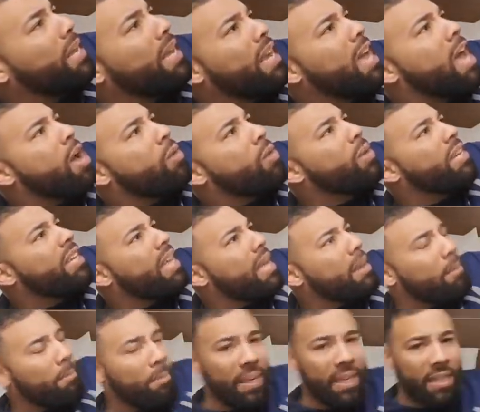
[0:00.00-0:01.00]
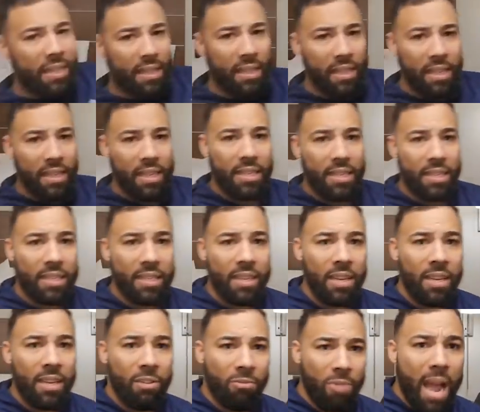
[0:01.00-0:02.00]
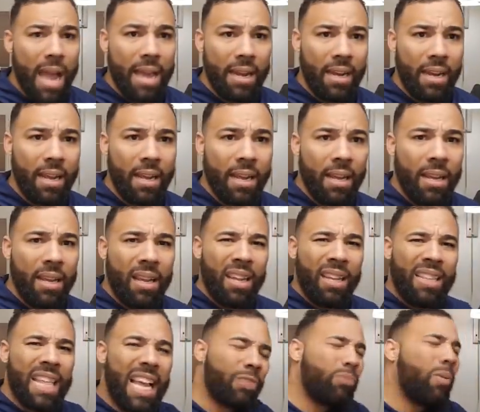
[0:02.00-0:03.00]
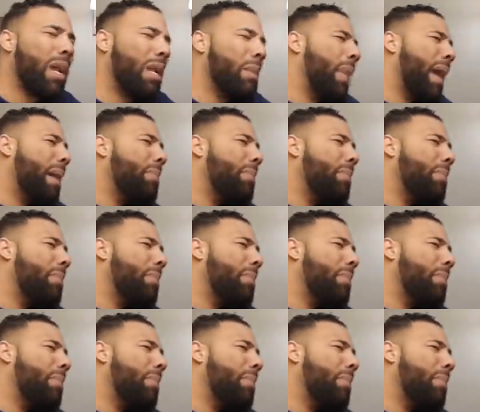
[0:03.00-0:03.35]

big. We can't beat this, right? That's why the